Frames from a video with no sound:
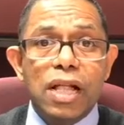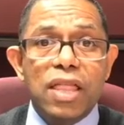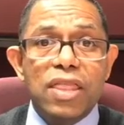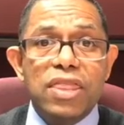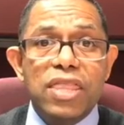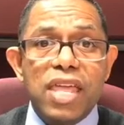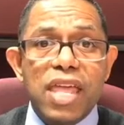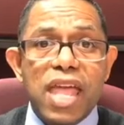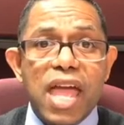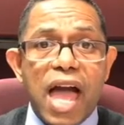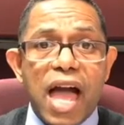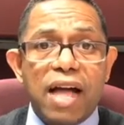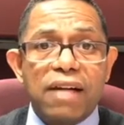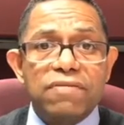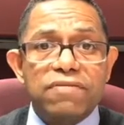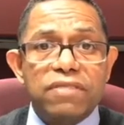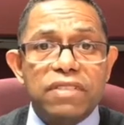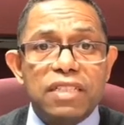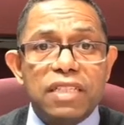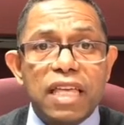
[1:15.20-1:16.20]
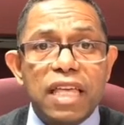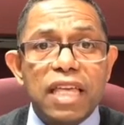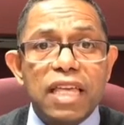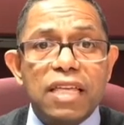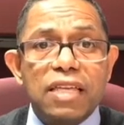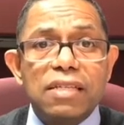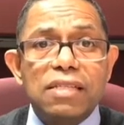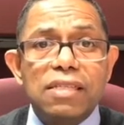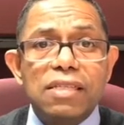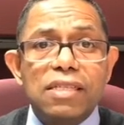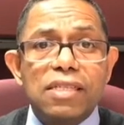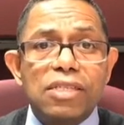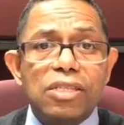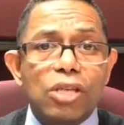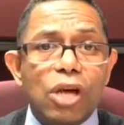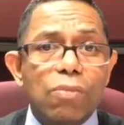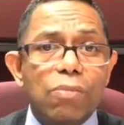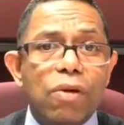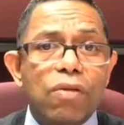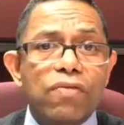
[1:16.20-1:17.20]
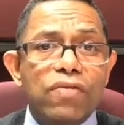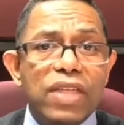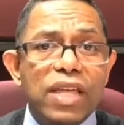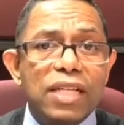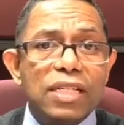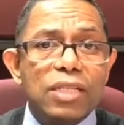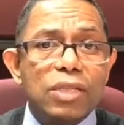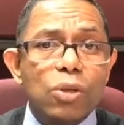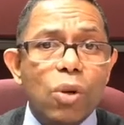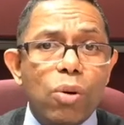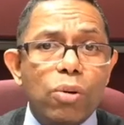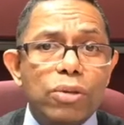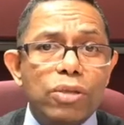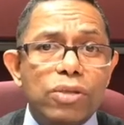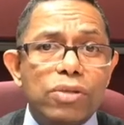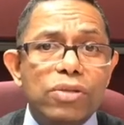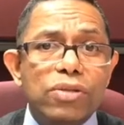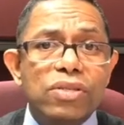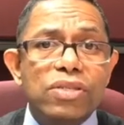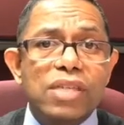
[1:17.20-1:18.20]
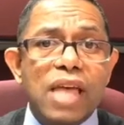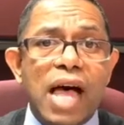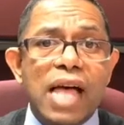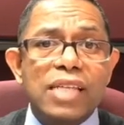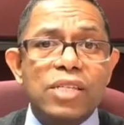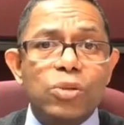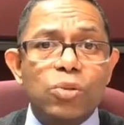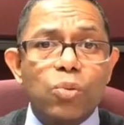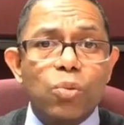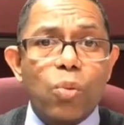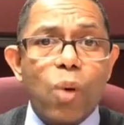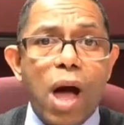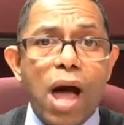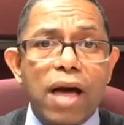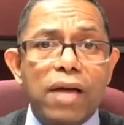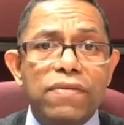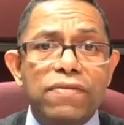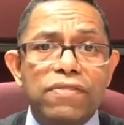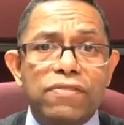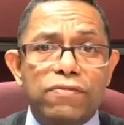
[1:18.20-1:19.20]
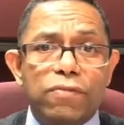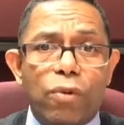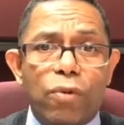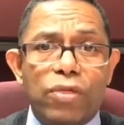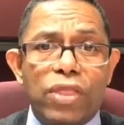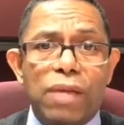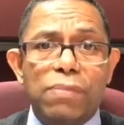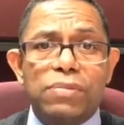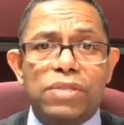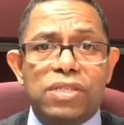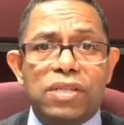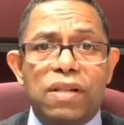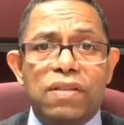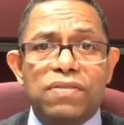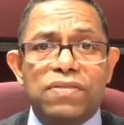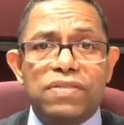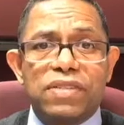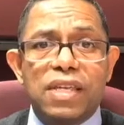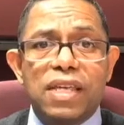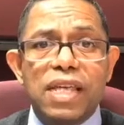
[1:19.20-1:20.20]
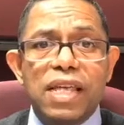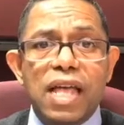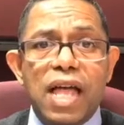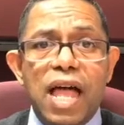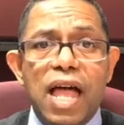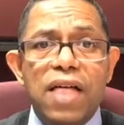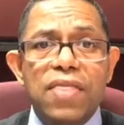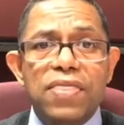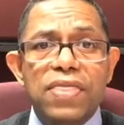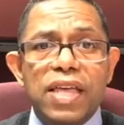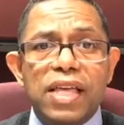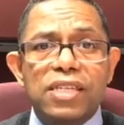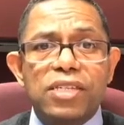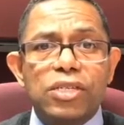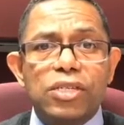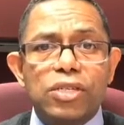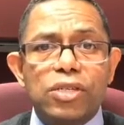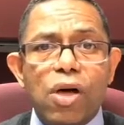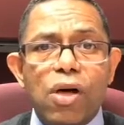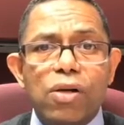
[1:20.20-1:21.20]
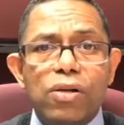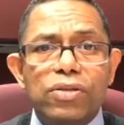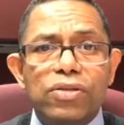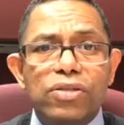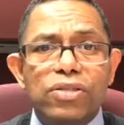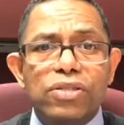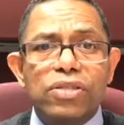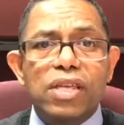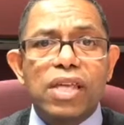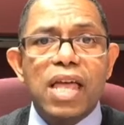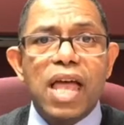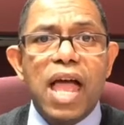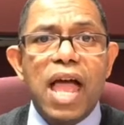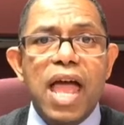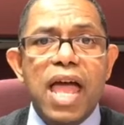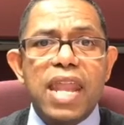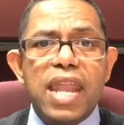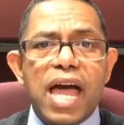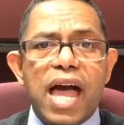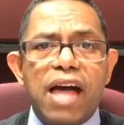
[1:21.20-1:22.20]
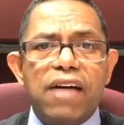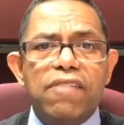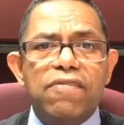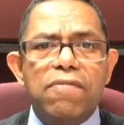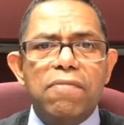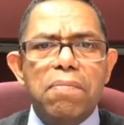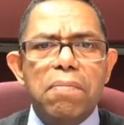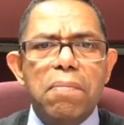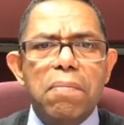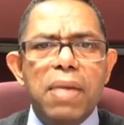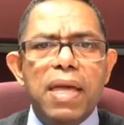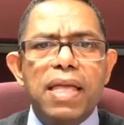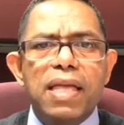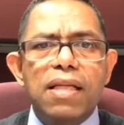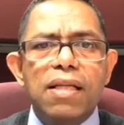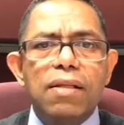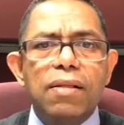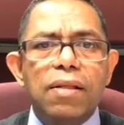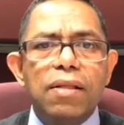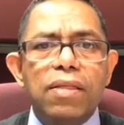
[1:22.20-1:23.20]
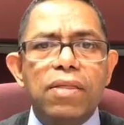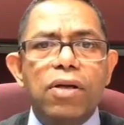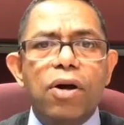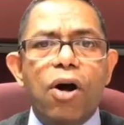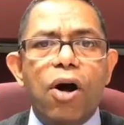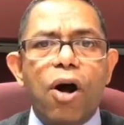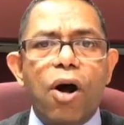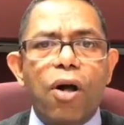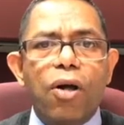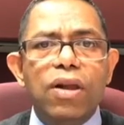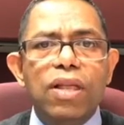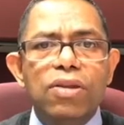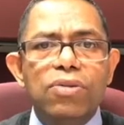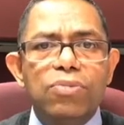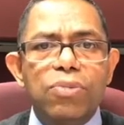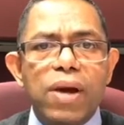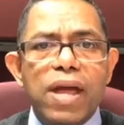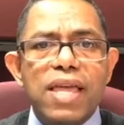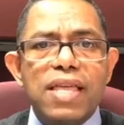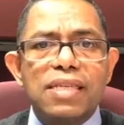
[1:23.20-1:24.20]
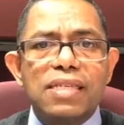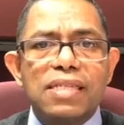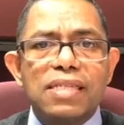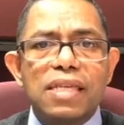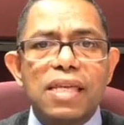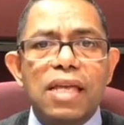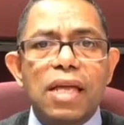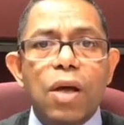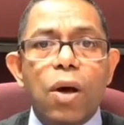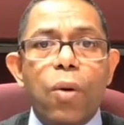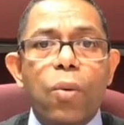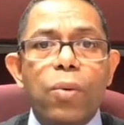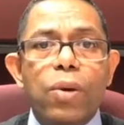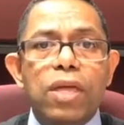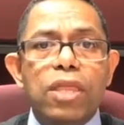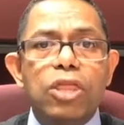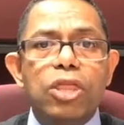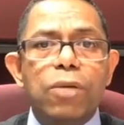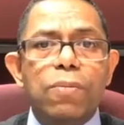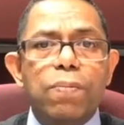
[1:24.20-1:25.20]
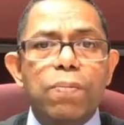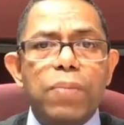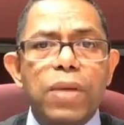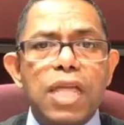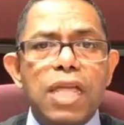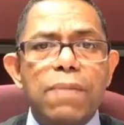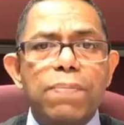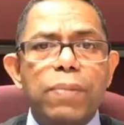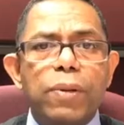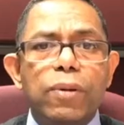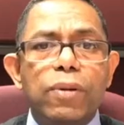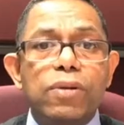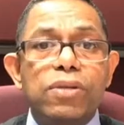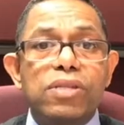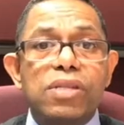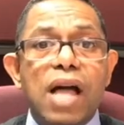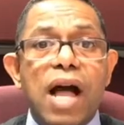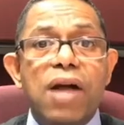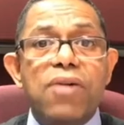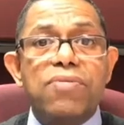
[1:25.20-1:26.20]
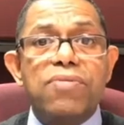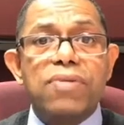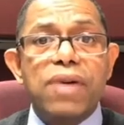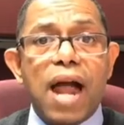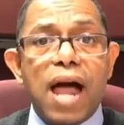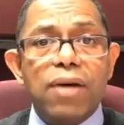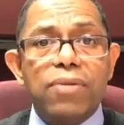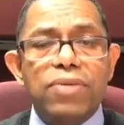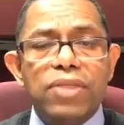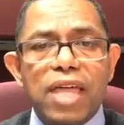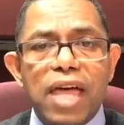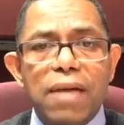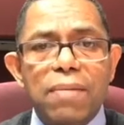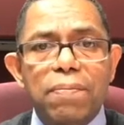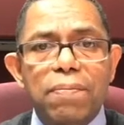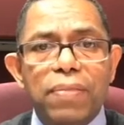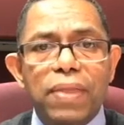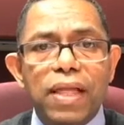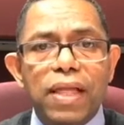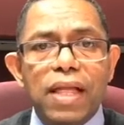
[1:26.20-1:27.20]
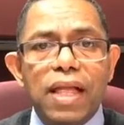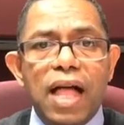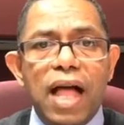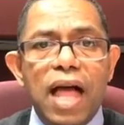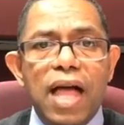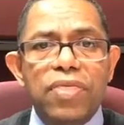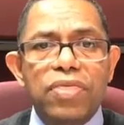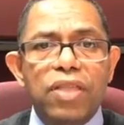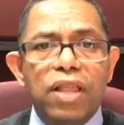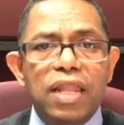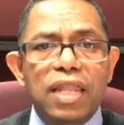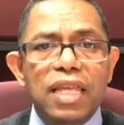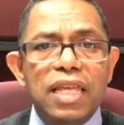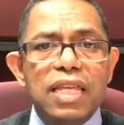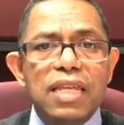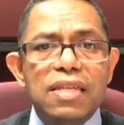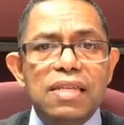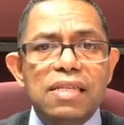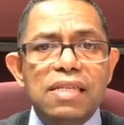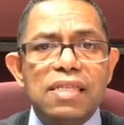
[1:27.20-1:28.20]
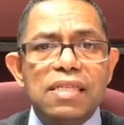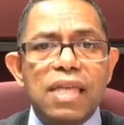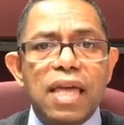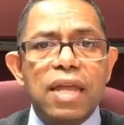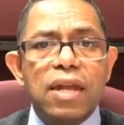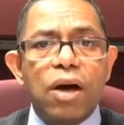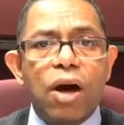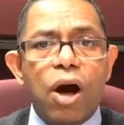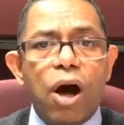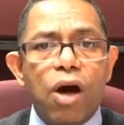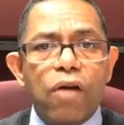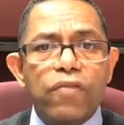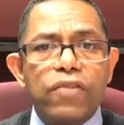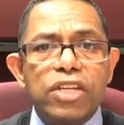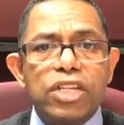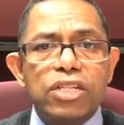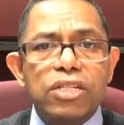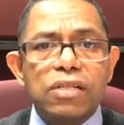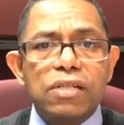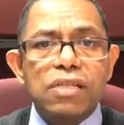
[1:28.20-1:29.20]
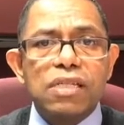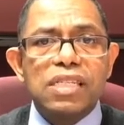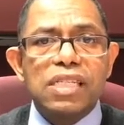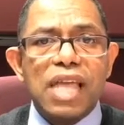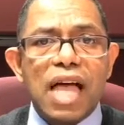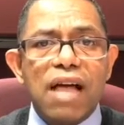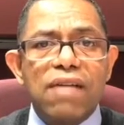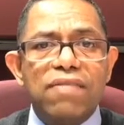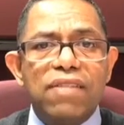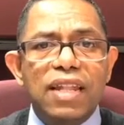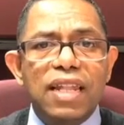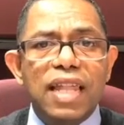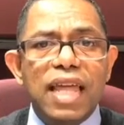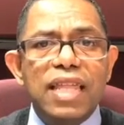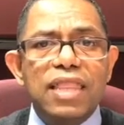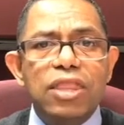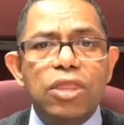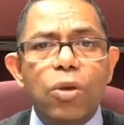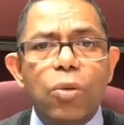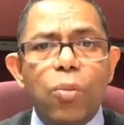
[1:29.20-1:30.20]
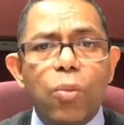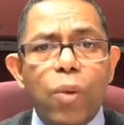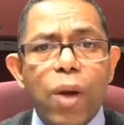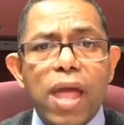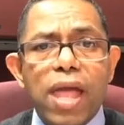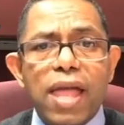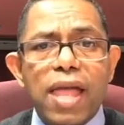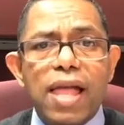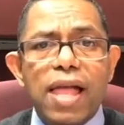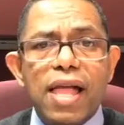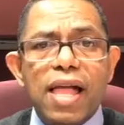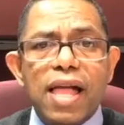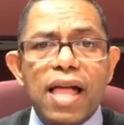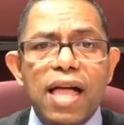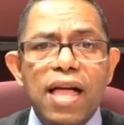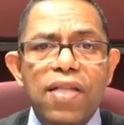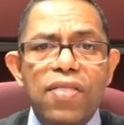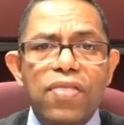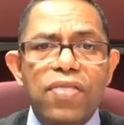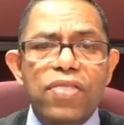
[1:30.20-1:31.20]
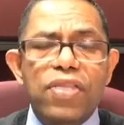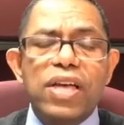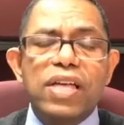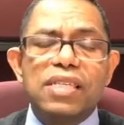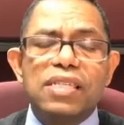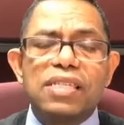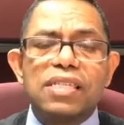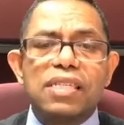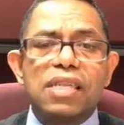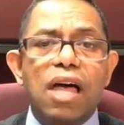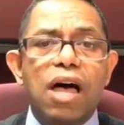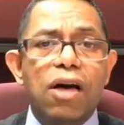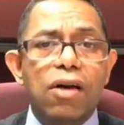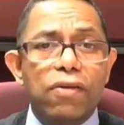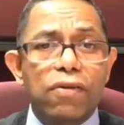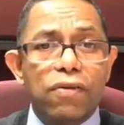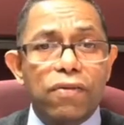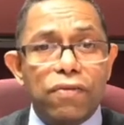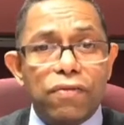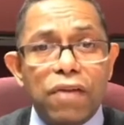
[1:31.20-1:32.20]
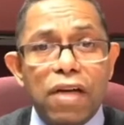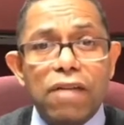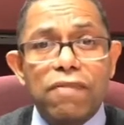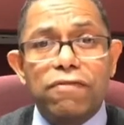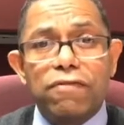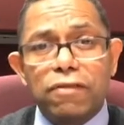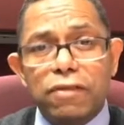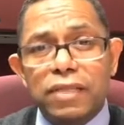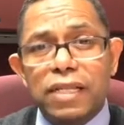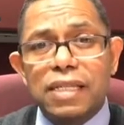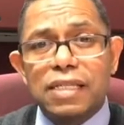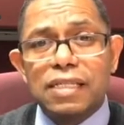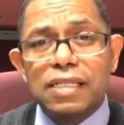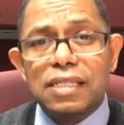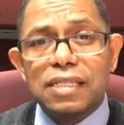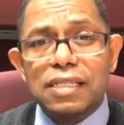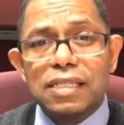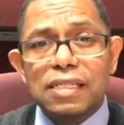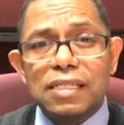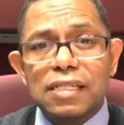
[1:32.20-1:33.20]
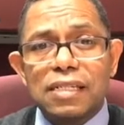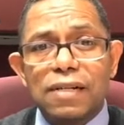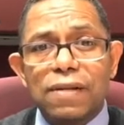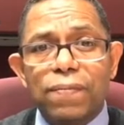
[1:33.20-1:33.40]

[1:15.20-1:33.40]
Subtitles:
they have taken some of their daughters as wives for themselves and their sons and have mingled the holy race with the peoples around them. And the leaders and officials have led the way in this unfaithfulness.